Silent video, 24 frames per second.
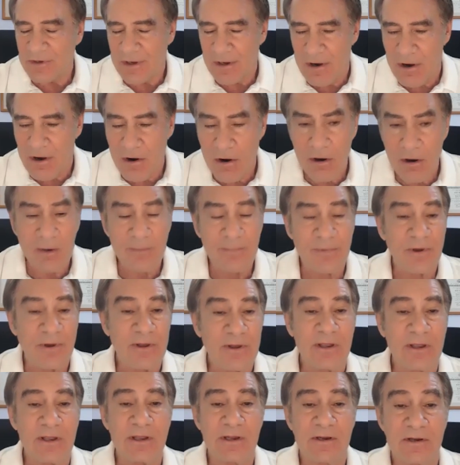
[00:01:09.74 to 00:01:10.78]

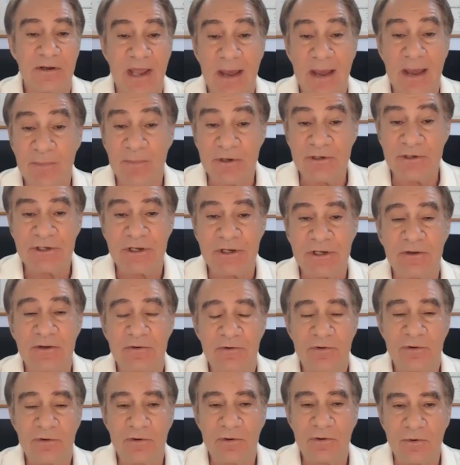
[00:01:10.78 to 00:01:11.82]
horribly damaging
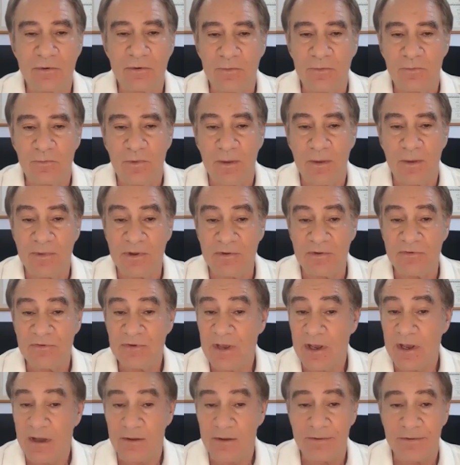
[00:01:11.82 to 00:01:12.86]
to women's
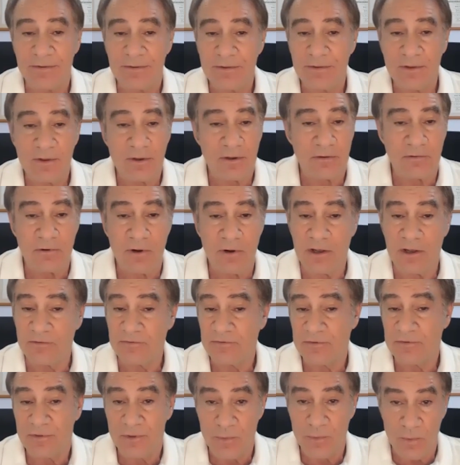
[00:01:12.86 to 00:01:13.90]
health
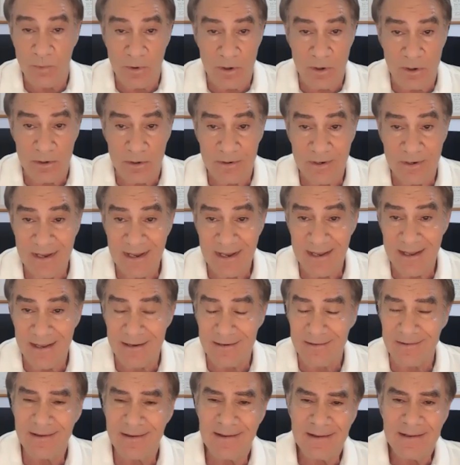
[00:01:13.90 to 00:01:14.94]
across the world.
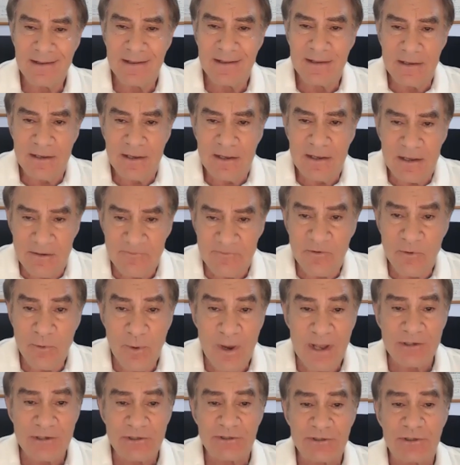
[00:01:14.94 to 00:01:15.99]
And
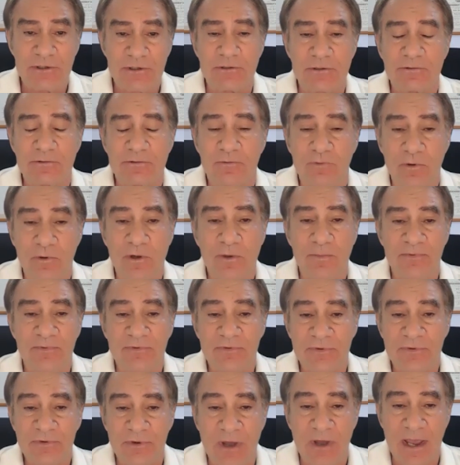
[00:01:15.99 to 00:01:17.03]
influential
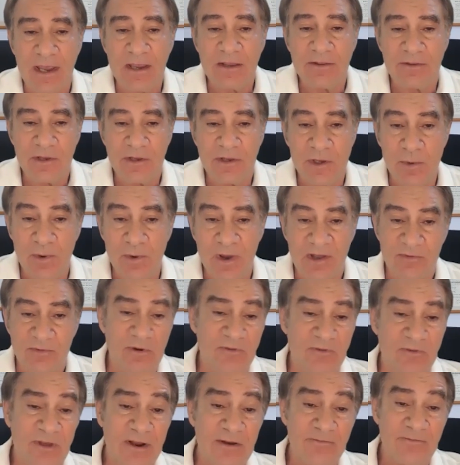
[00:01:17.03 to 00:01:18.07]
groups like the US
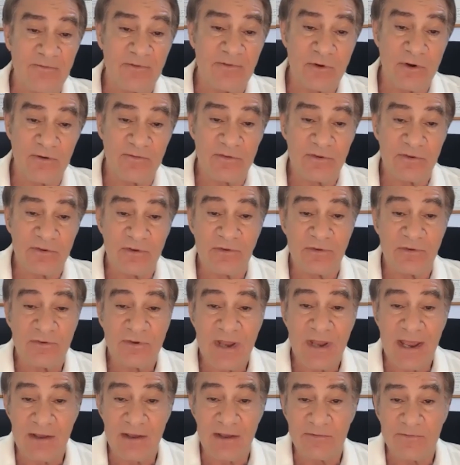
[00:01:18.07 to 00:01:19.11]
Preventive Services
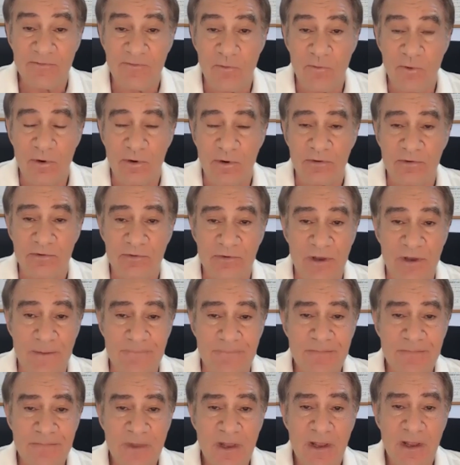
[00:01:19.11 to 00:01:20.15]
Task Force
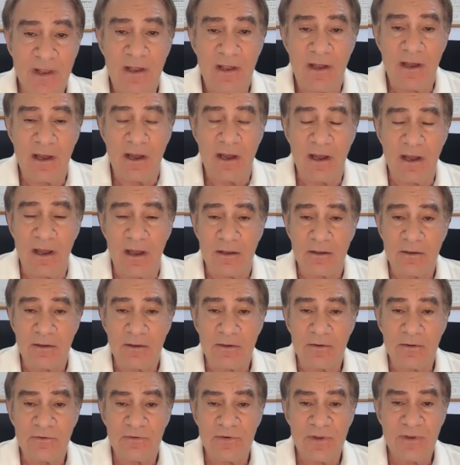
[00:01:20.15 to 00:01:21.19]
uh, uh,
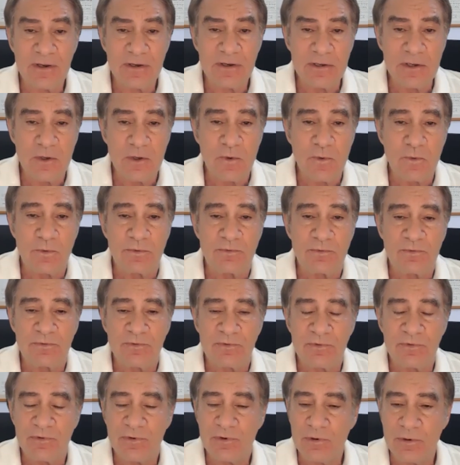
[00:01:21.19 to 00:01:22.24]
continue
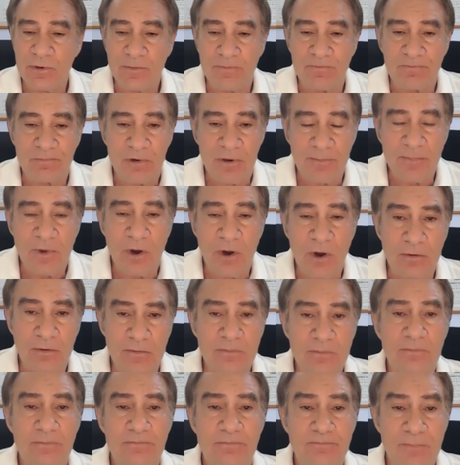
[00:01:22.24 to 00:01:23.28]
to promote
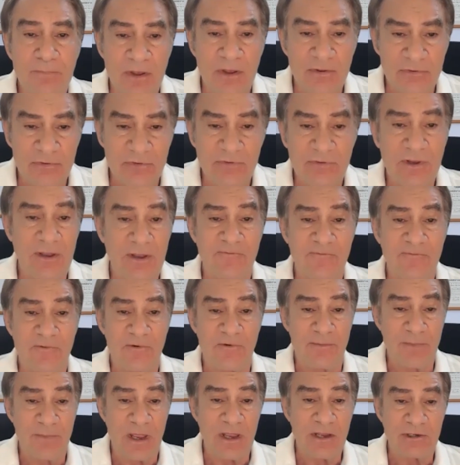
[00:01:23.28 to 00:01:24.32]

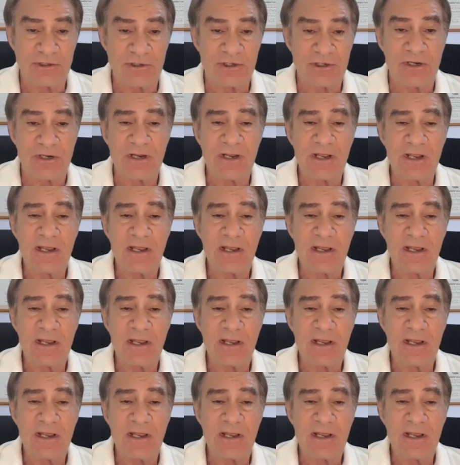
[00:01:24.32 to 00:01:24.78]
misinformation